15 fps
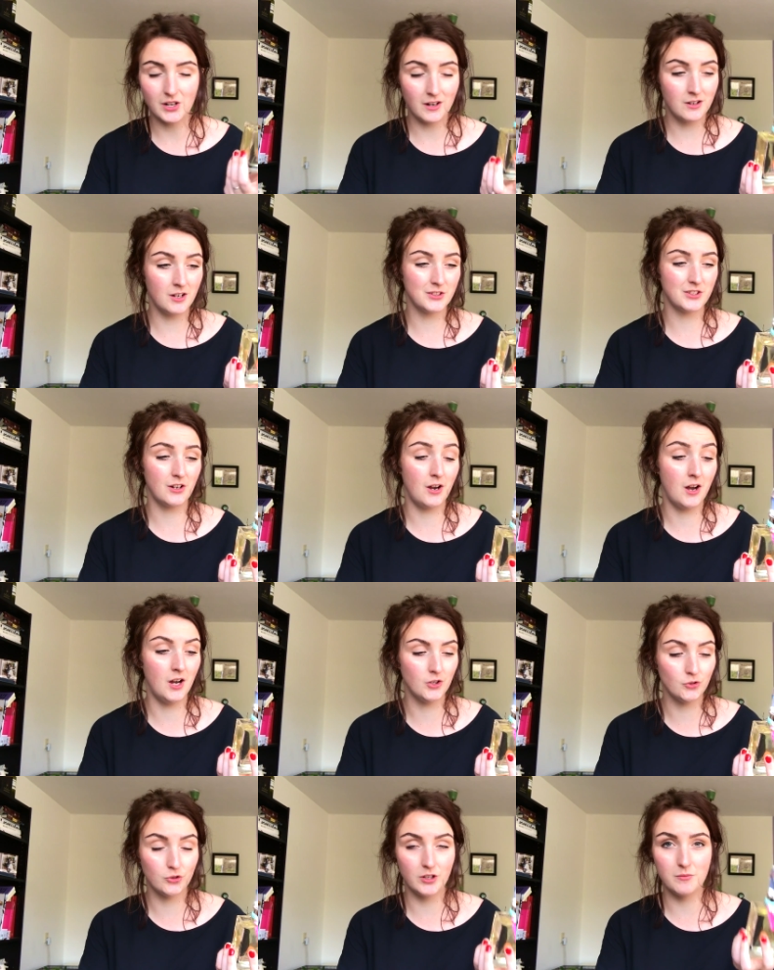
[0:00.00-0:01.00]
I got
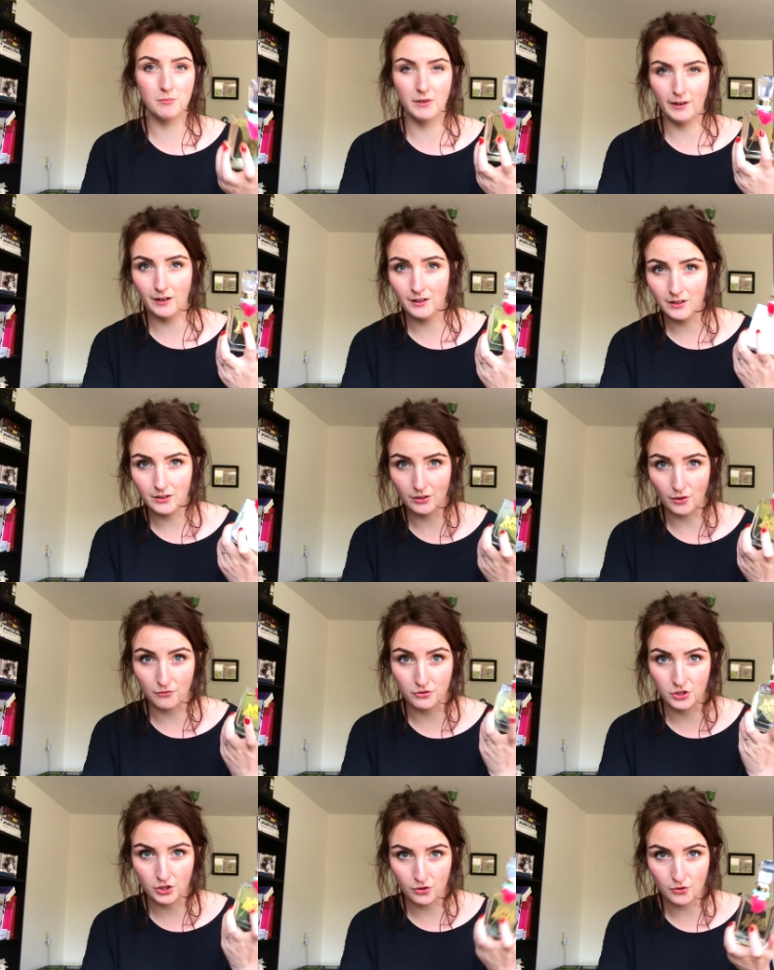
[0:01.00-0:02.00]
100 milliliter of
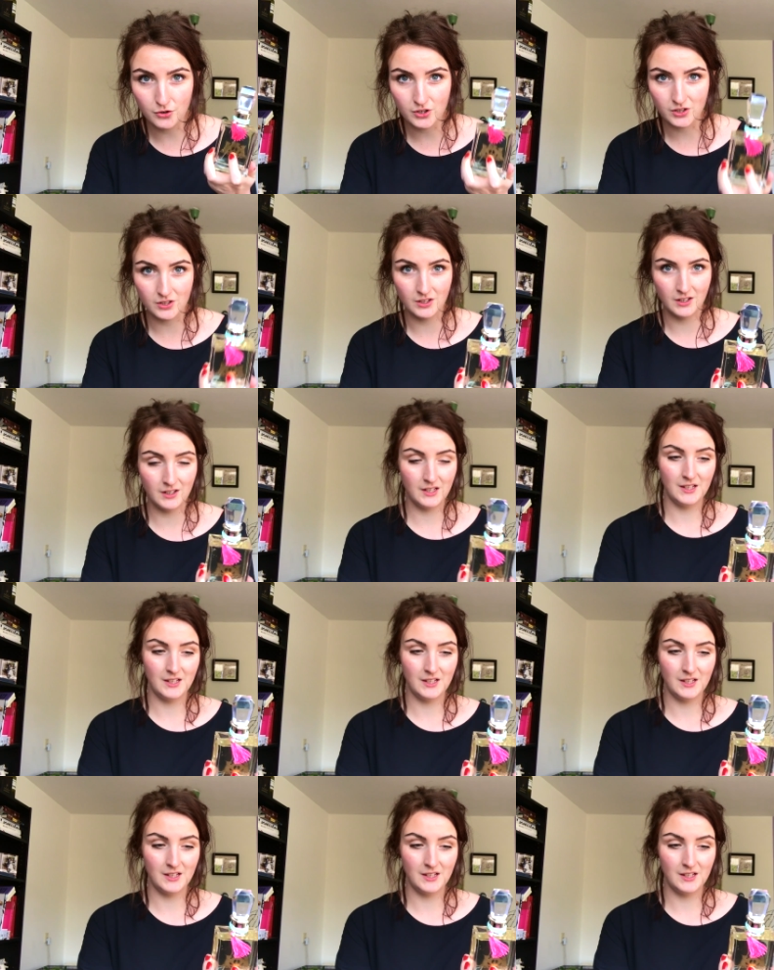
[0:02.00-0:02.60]
juice.